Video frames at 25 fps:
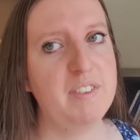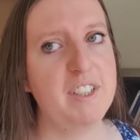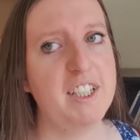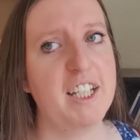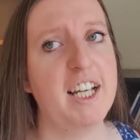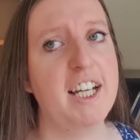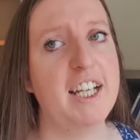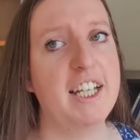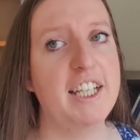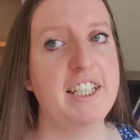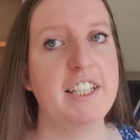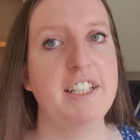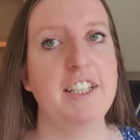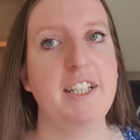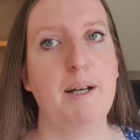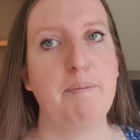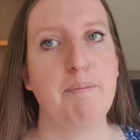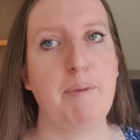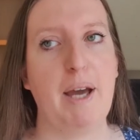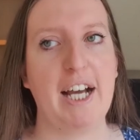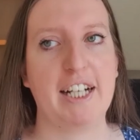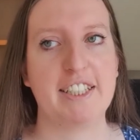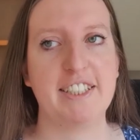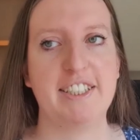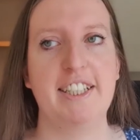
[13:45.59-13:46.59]
I ended up
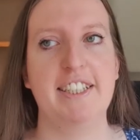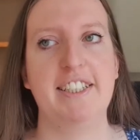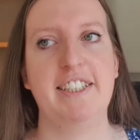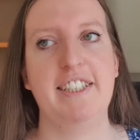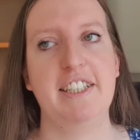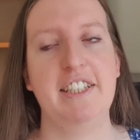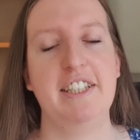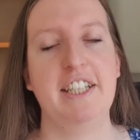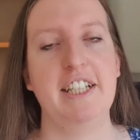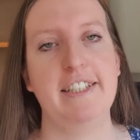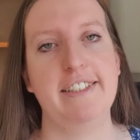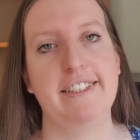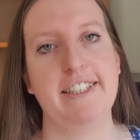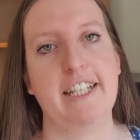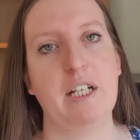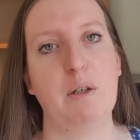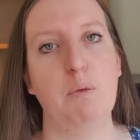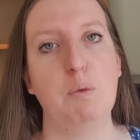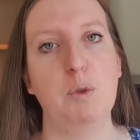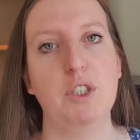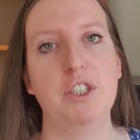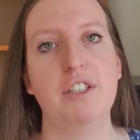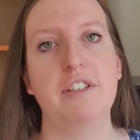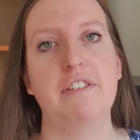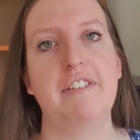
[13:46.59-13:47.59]
accessing things that I
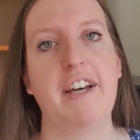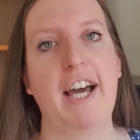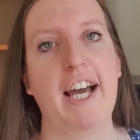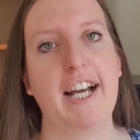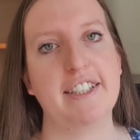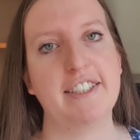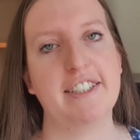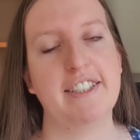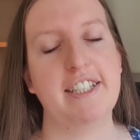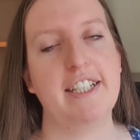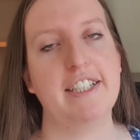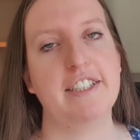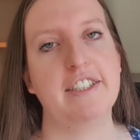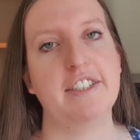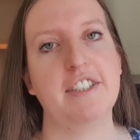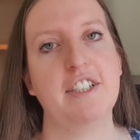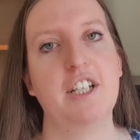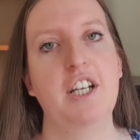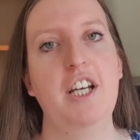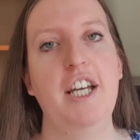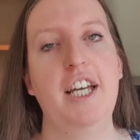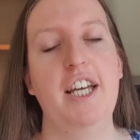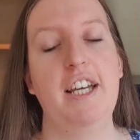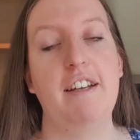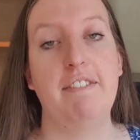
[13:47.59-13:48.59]
wouldn't have accessed
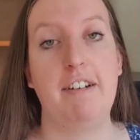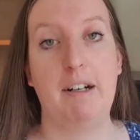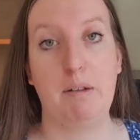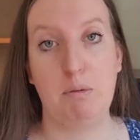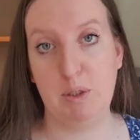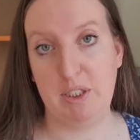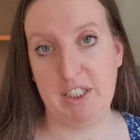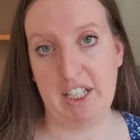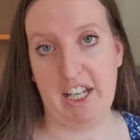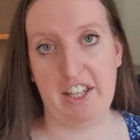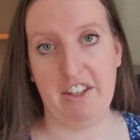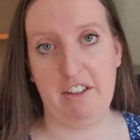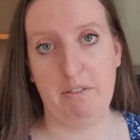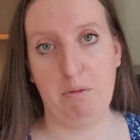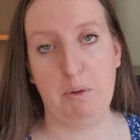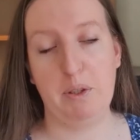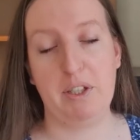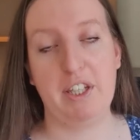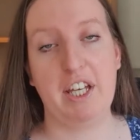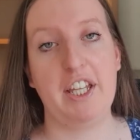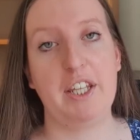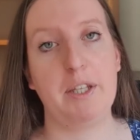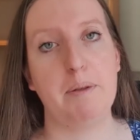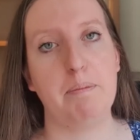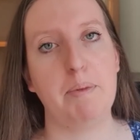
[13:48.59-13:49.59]
if I was with
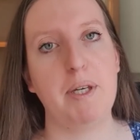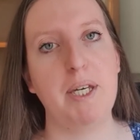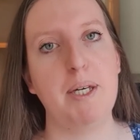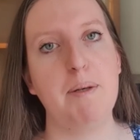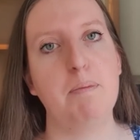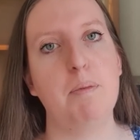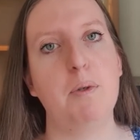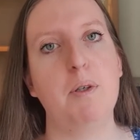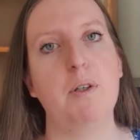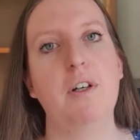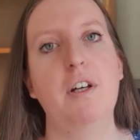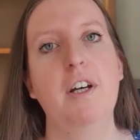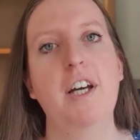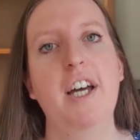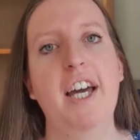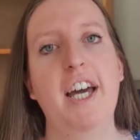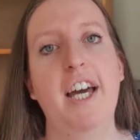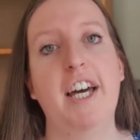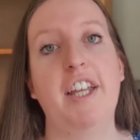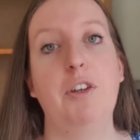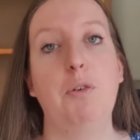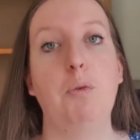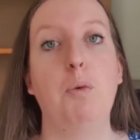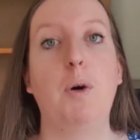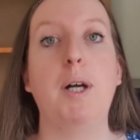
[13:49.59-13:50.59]
other people.
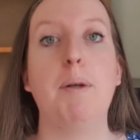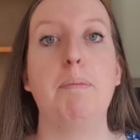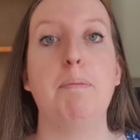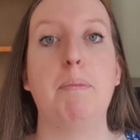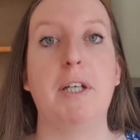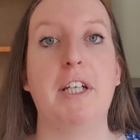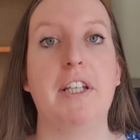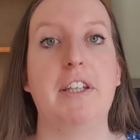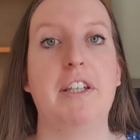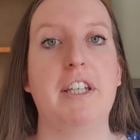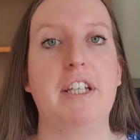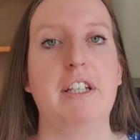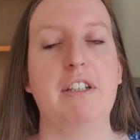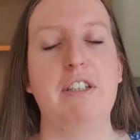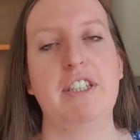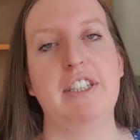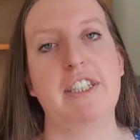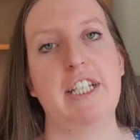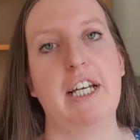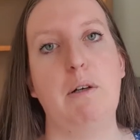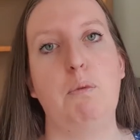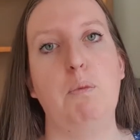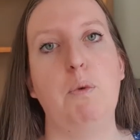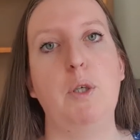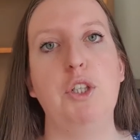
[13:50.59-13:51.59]
And the one big thing is
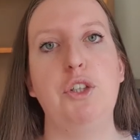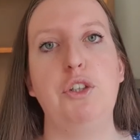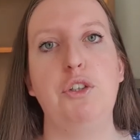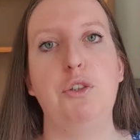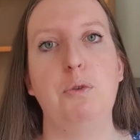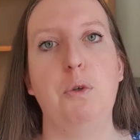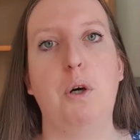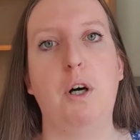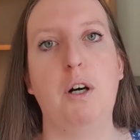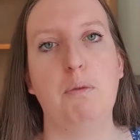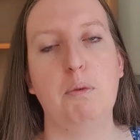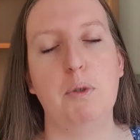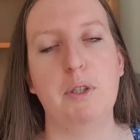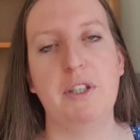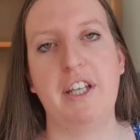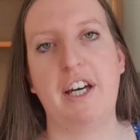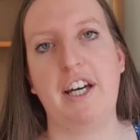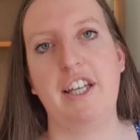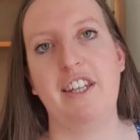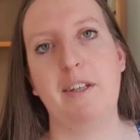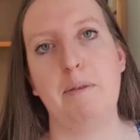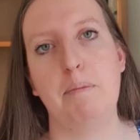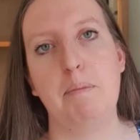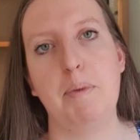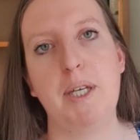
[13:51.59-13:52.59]
that when you are with
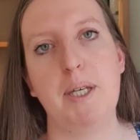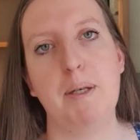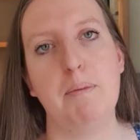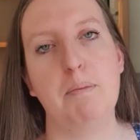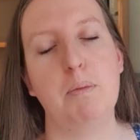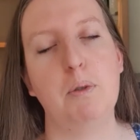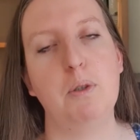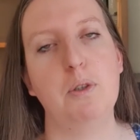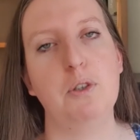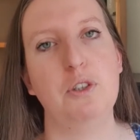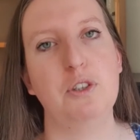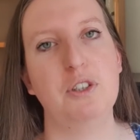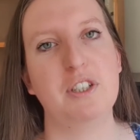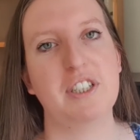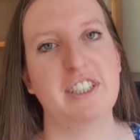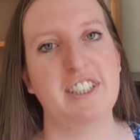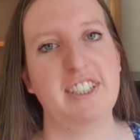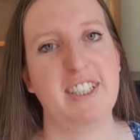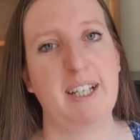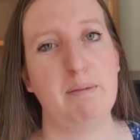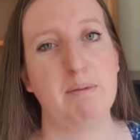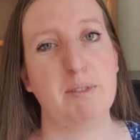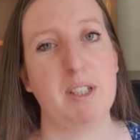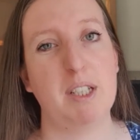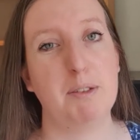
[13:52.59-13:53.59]
other people, you can
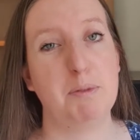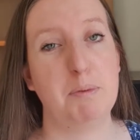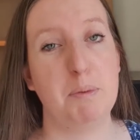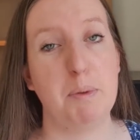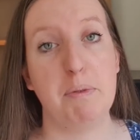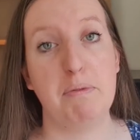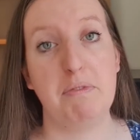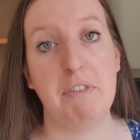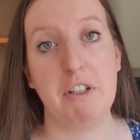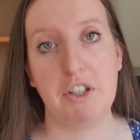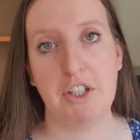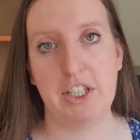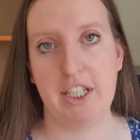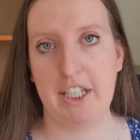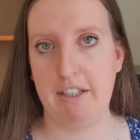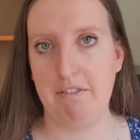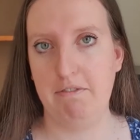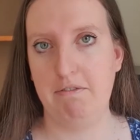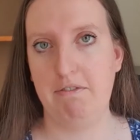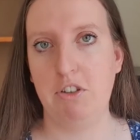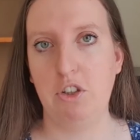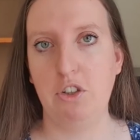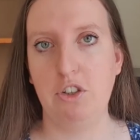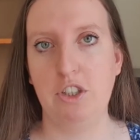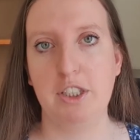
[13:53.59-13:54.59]
sometimes be very
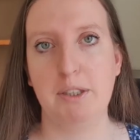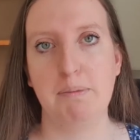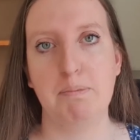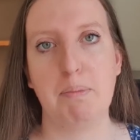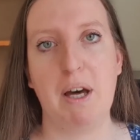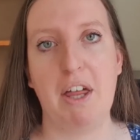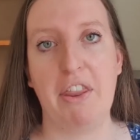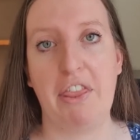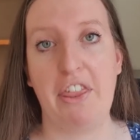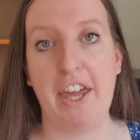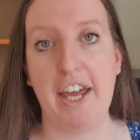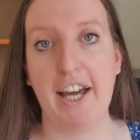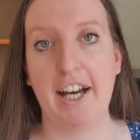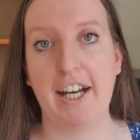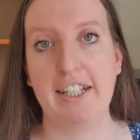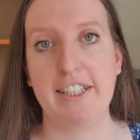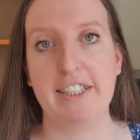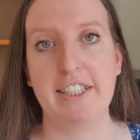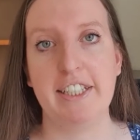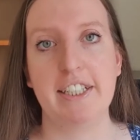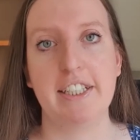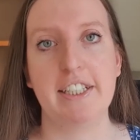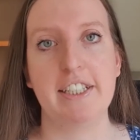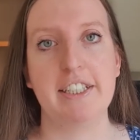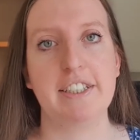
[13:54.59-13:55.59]
influenced by their
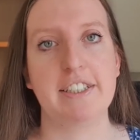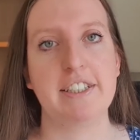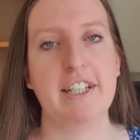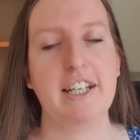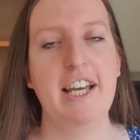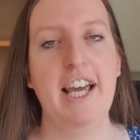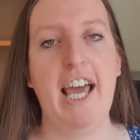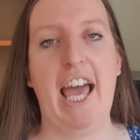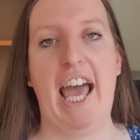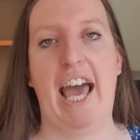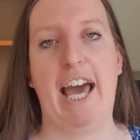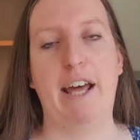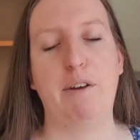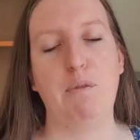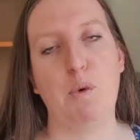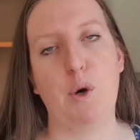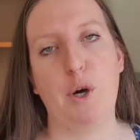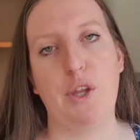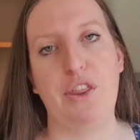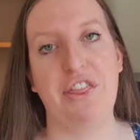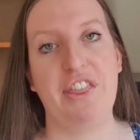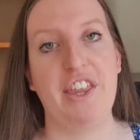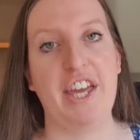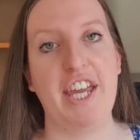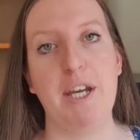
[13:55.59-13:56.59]
ideas and
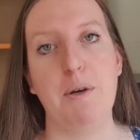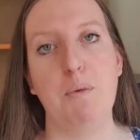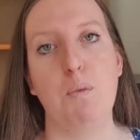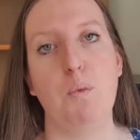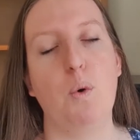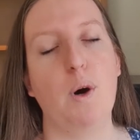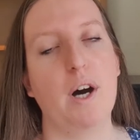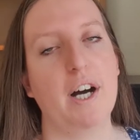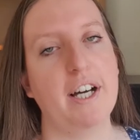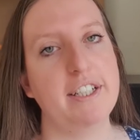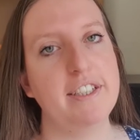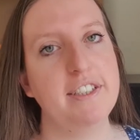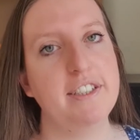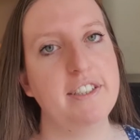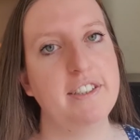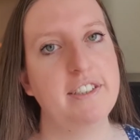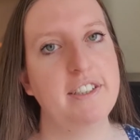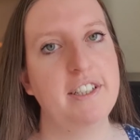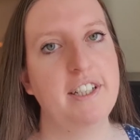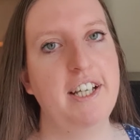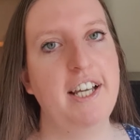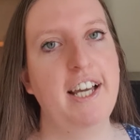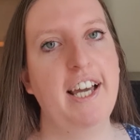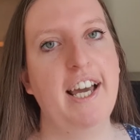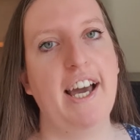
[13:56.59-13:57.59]
what they want.
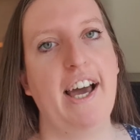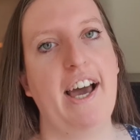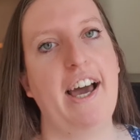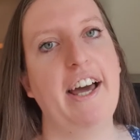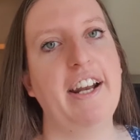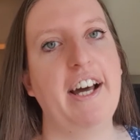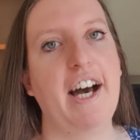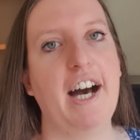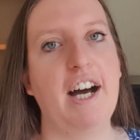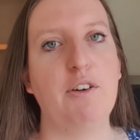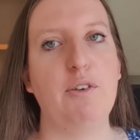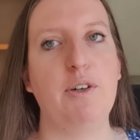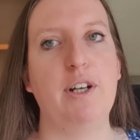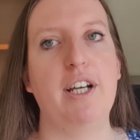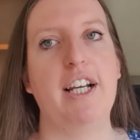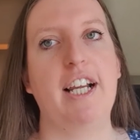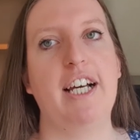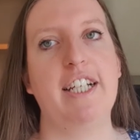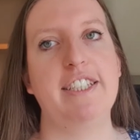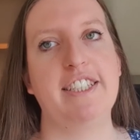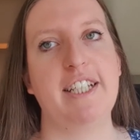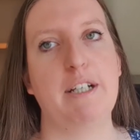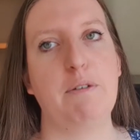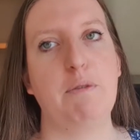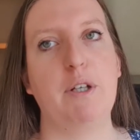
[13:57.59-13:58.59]
And I
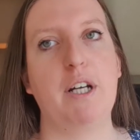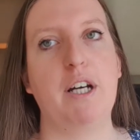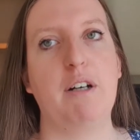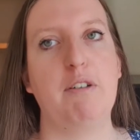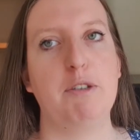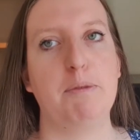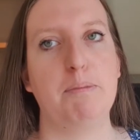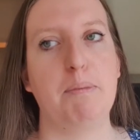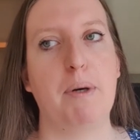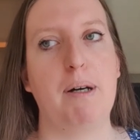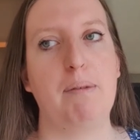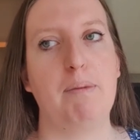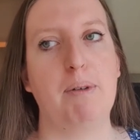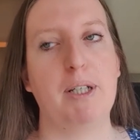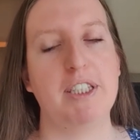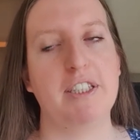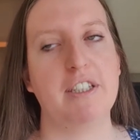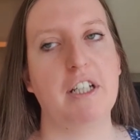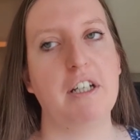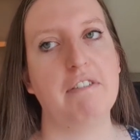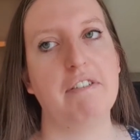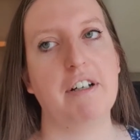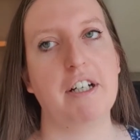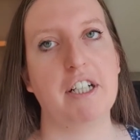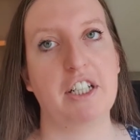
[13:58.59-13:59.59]
realized that when I was by
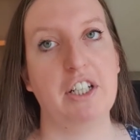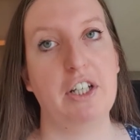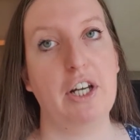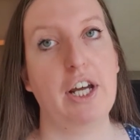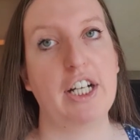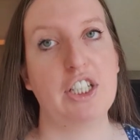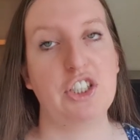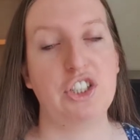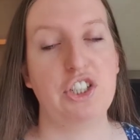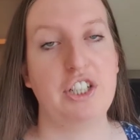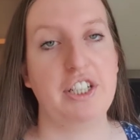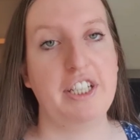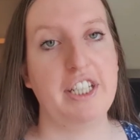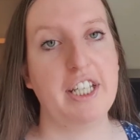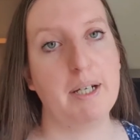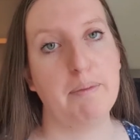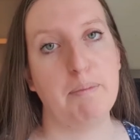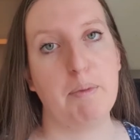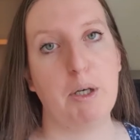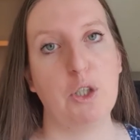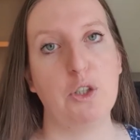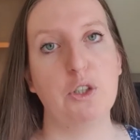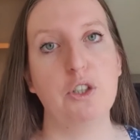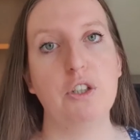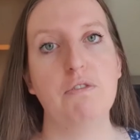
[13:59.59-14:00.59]
myself, I could actually hear
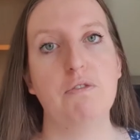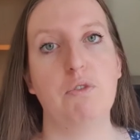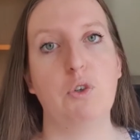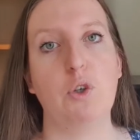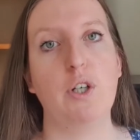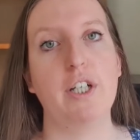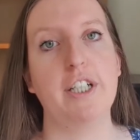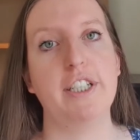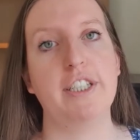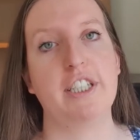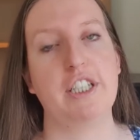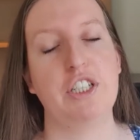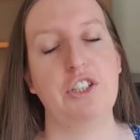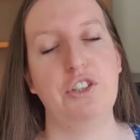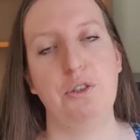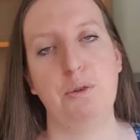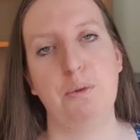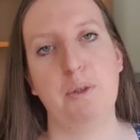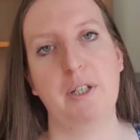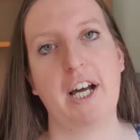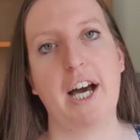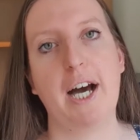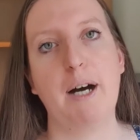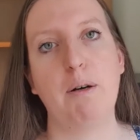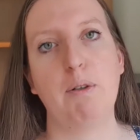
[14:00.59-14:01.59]
my own voice and do
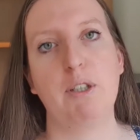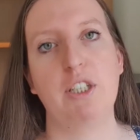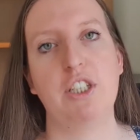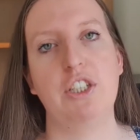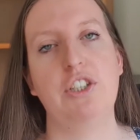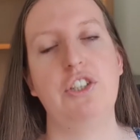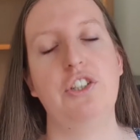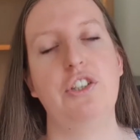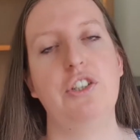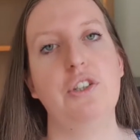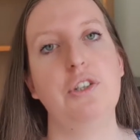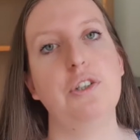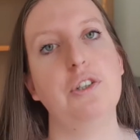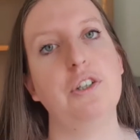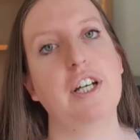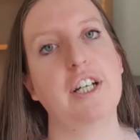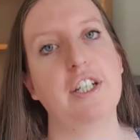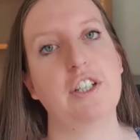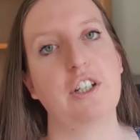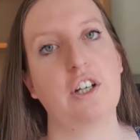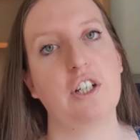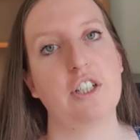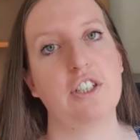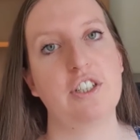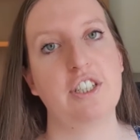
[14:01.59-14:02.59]
what I wanted to do and
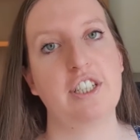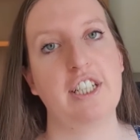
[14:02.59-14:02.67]
not